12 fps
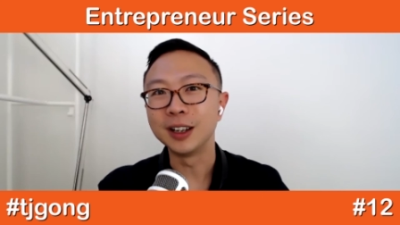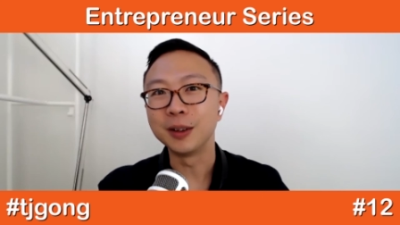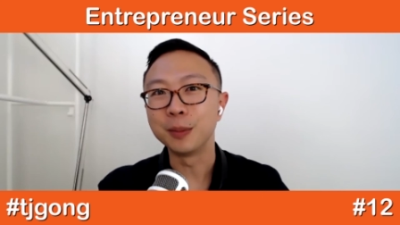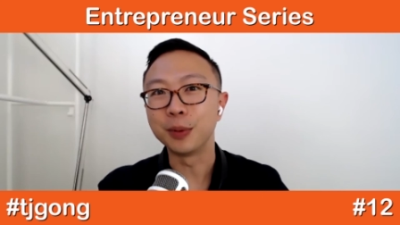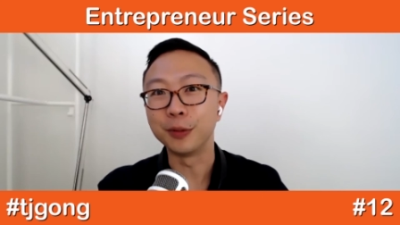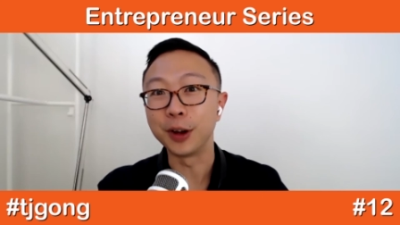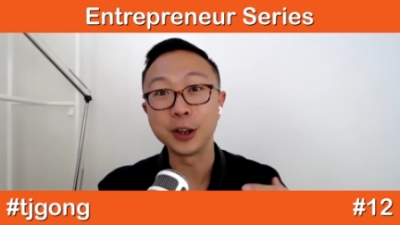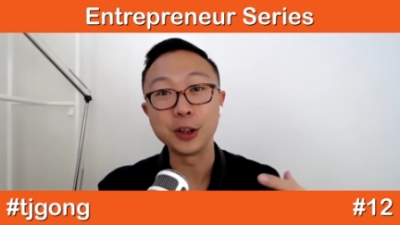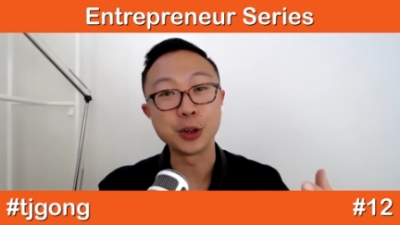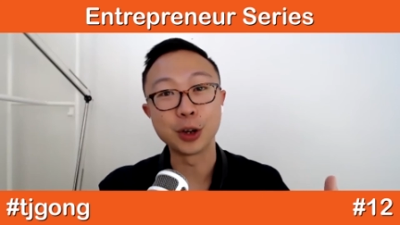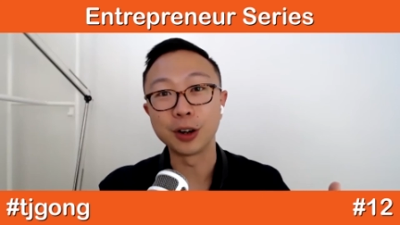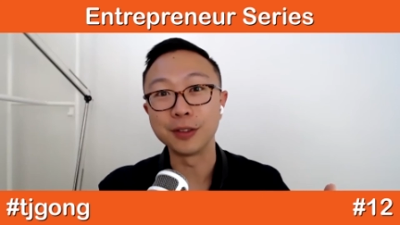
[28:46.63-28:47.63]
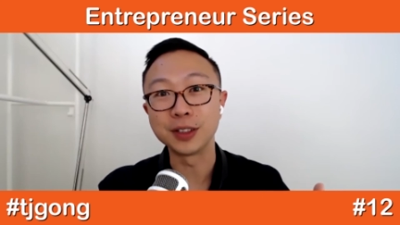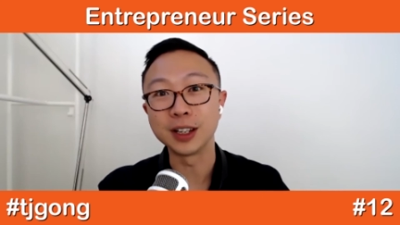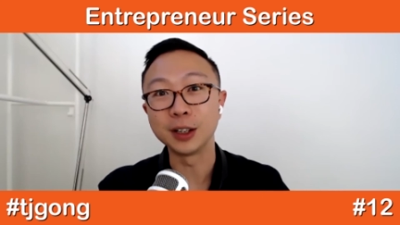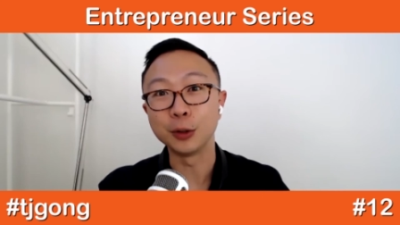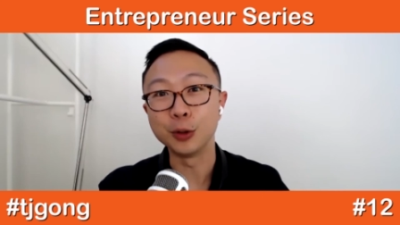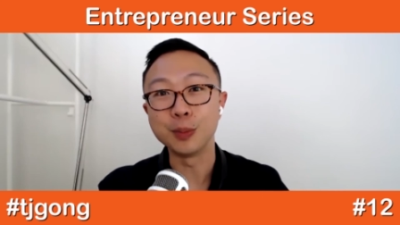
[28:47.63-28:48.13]
provided you got obviously a
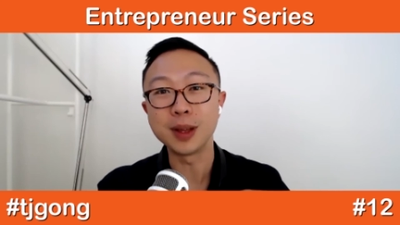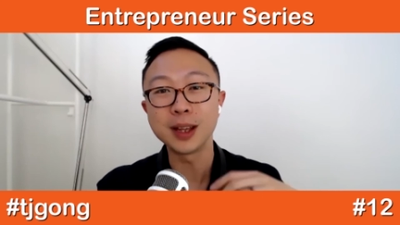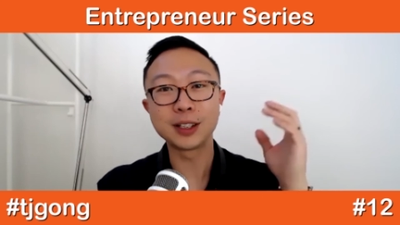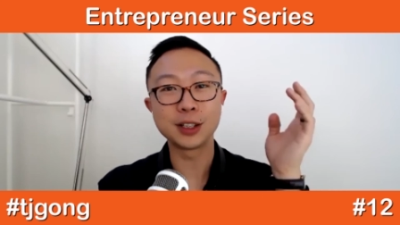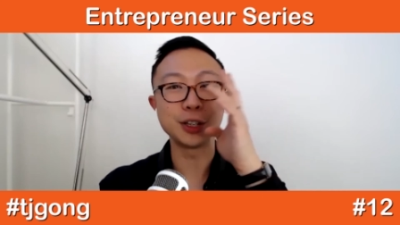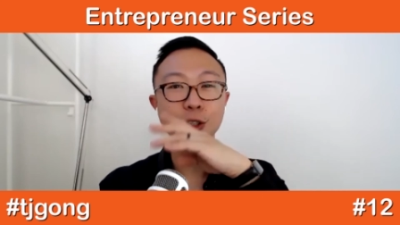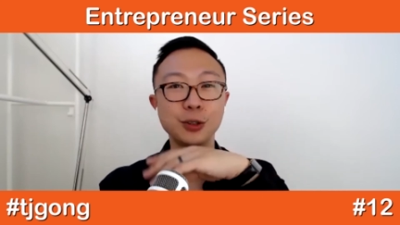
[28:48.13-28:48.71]
good message,